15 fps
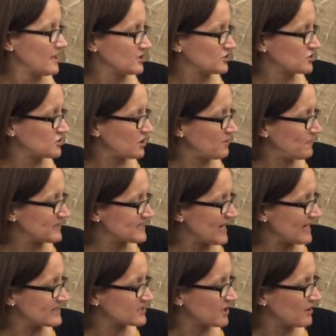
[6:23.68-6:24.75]

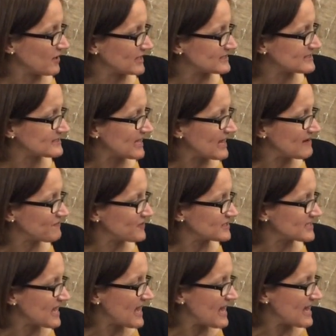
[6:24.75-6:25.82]
Supertato had saved the
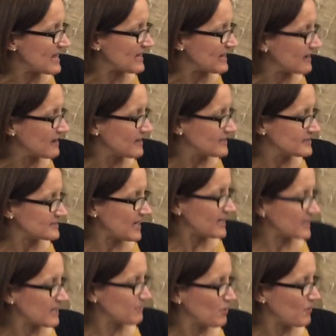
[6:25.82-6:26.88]
day.
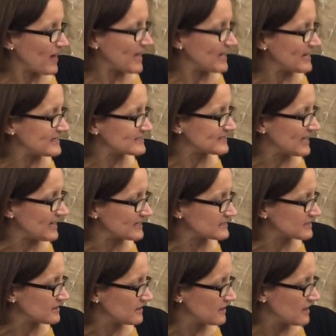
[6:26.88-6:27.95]
Take him away, he
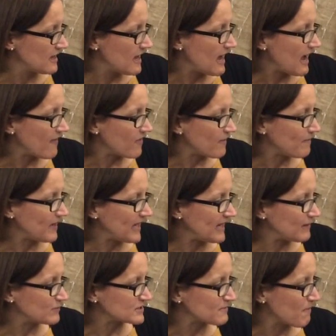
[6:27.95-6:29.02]
said. And the
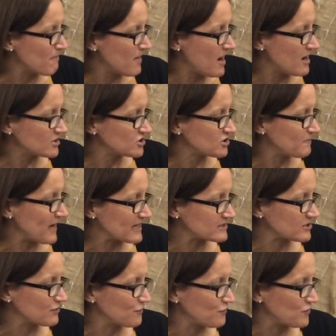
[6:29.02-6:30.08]
pea was marched back
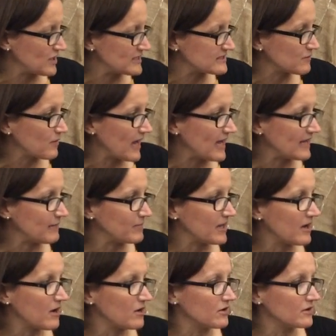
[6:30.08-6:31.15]
to the freezer where he
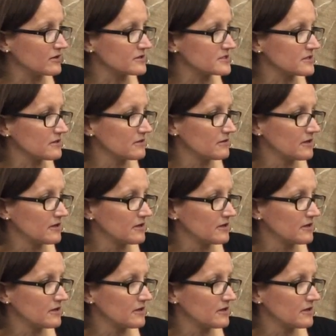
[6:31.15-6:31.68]
belonged.